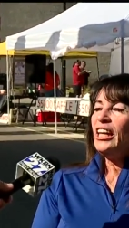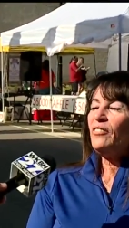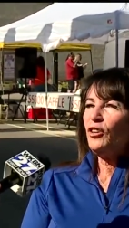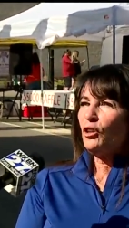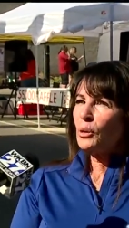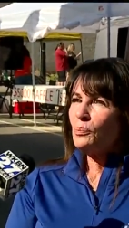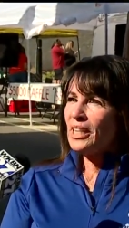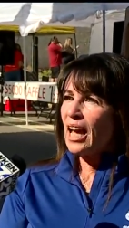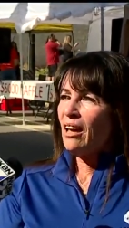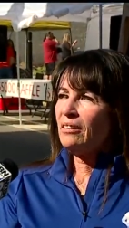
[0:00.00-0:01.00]
If you come
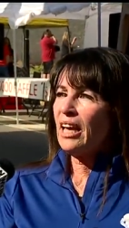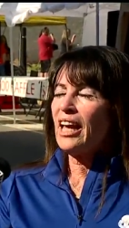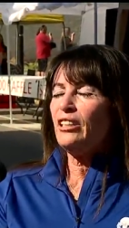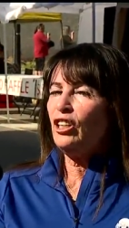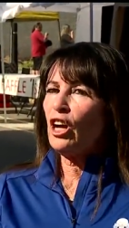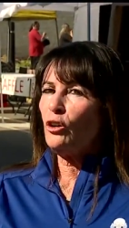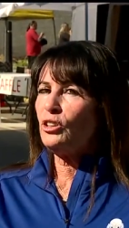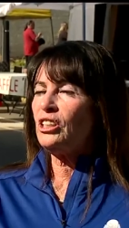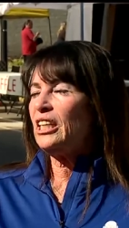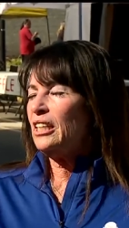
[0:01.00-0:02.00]
down and you go
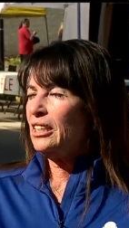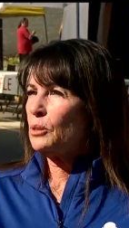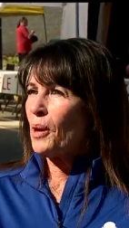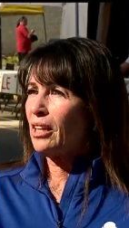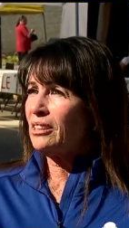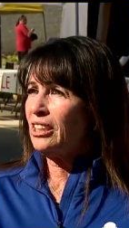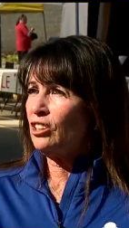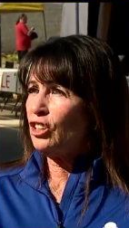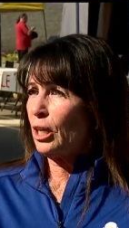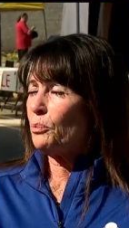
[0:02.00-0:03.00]
to the East
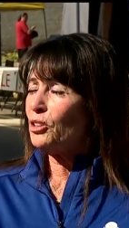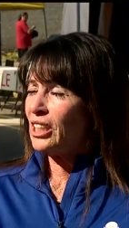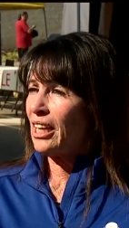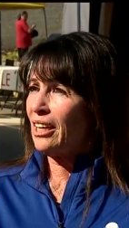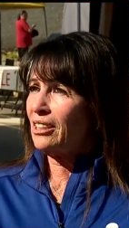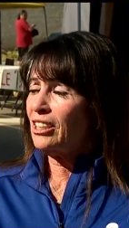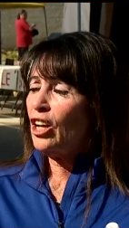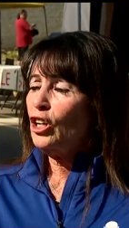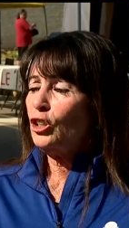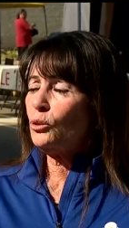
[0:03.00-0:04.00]
Palestine Chamber tent,
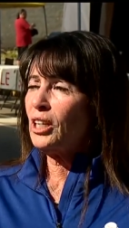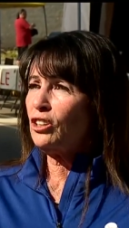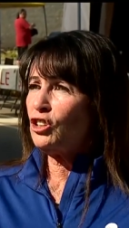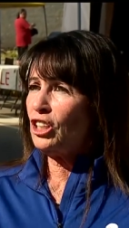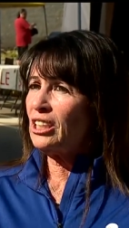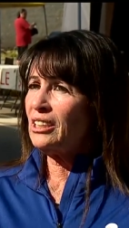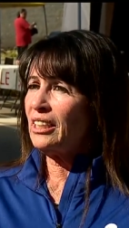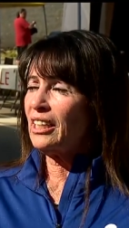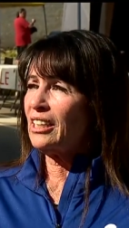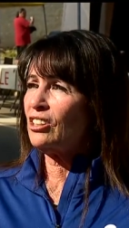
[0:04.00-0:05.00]
you'll get a sheet of
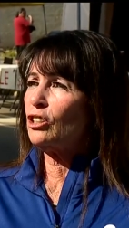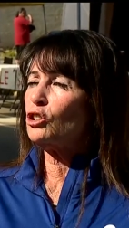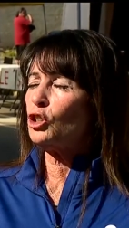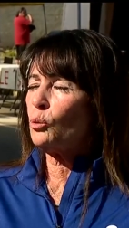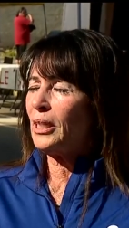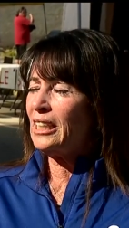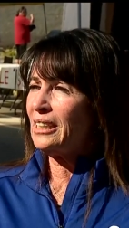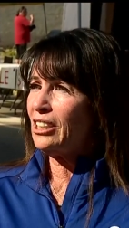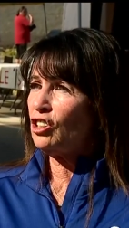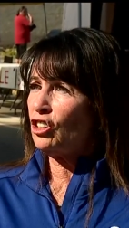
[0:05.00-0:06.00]
tickets. There's
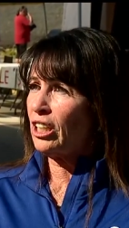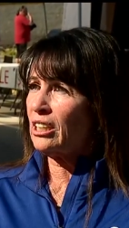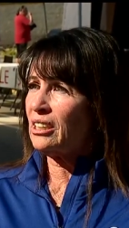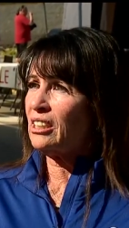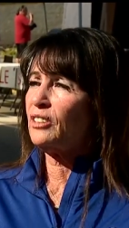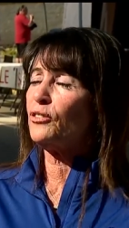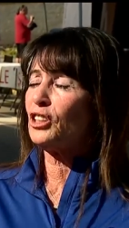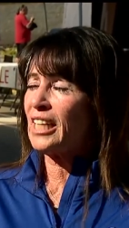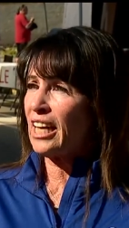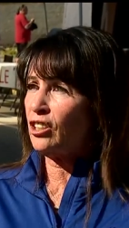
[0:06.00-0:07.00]
26 chances for
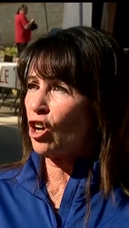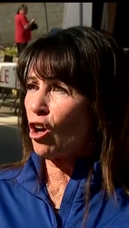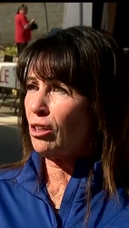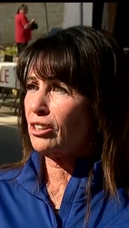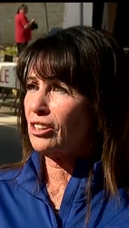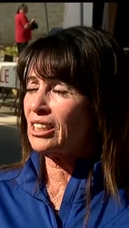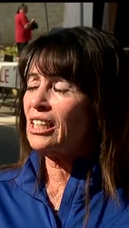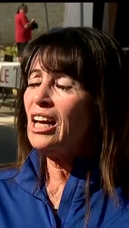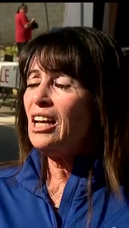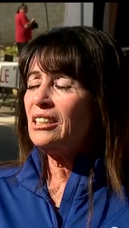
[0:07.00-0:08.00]
$10.
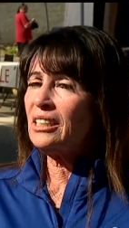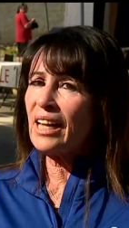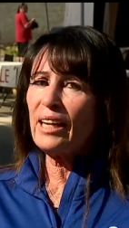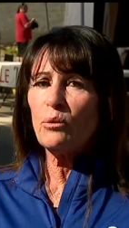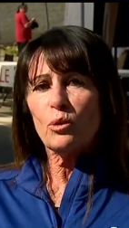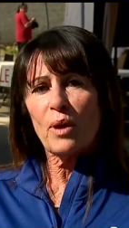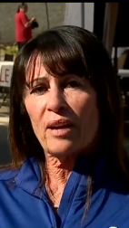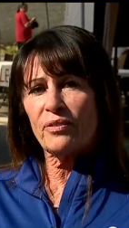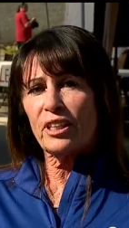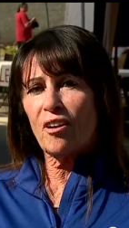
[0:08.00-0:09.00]
Tonight we're
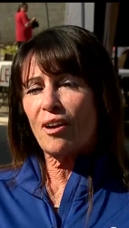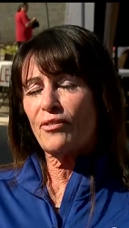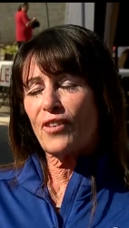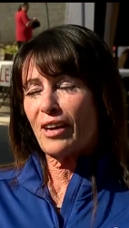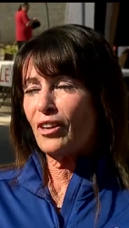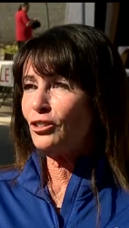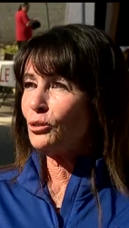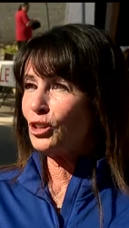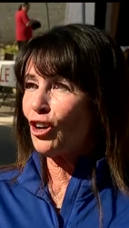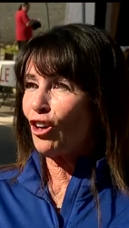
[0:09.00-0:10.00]
raffling off
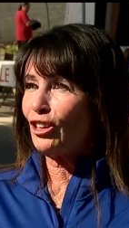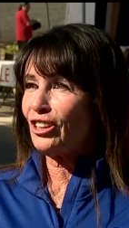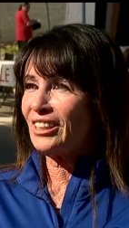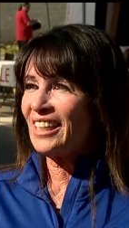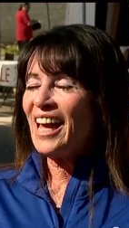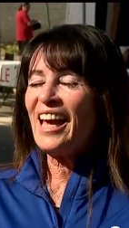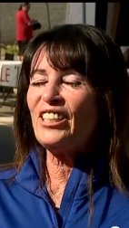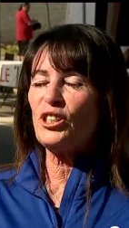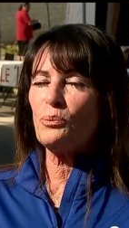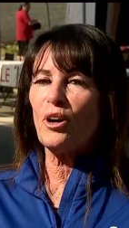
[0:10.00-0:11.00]
$500
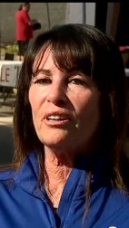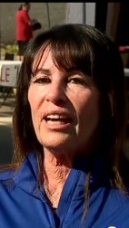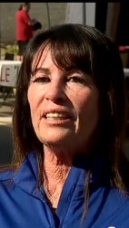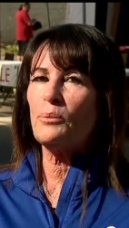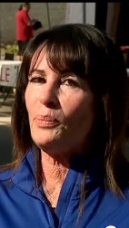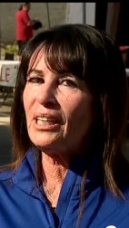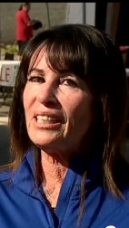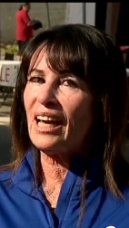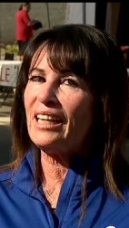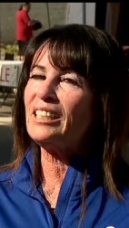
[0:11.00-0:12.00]
and tomorrow night the big
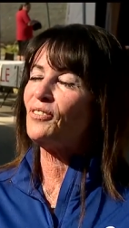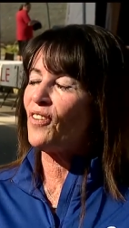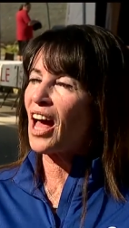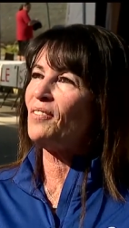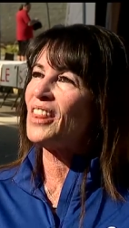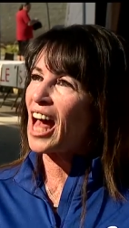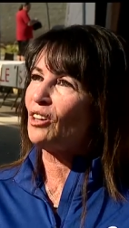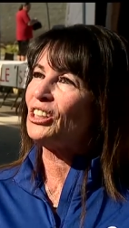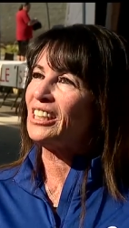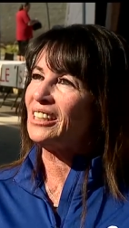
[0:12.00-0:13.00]
night is
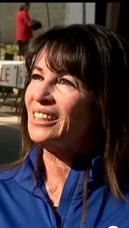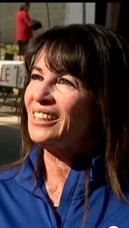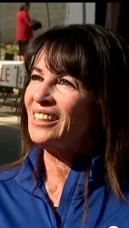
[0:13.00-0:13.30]
5000. dollars